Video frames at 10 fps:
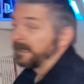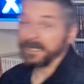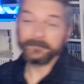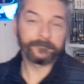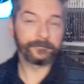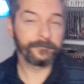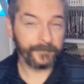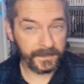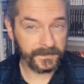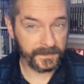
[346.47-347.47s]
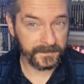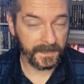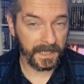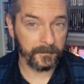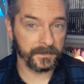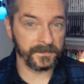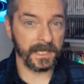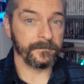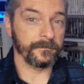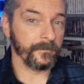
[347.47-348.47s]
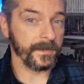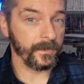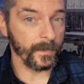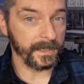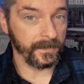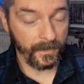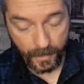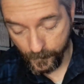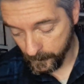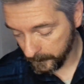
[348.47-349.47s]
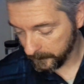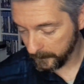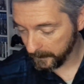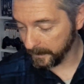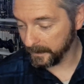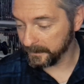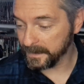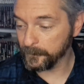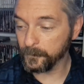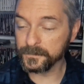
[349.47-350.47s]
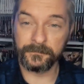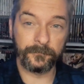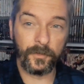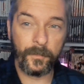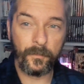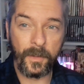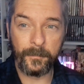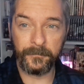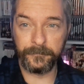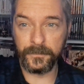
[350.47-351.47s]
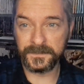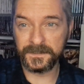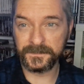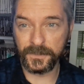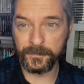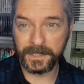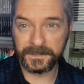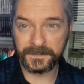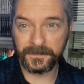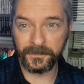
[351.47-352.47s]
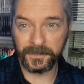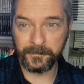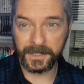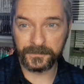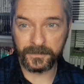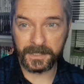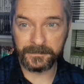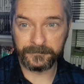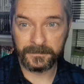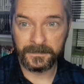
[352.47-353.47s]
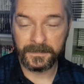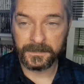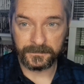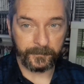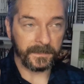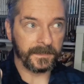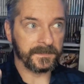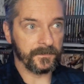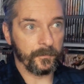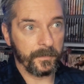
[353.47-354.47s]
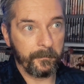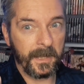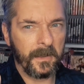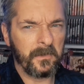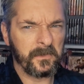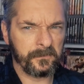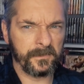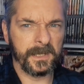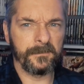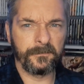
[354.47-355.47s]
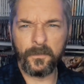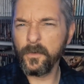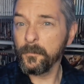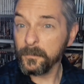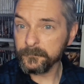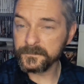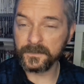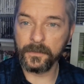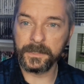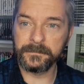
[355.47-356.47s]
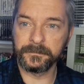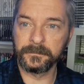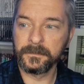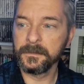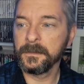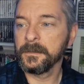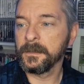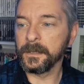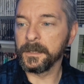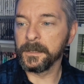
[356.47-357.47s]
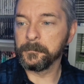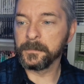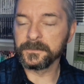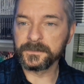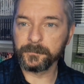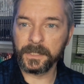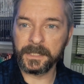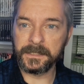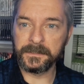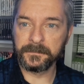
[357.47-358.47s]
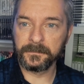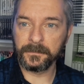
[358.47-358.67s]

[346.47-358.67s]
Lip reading: I haven't finished this game. I just gave it a very quick go. And it was RoboCop versus Terminator on the Mega Drive. So I picked this up about 3 or 4 months ago even, and just played.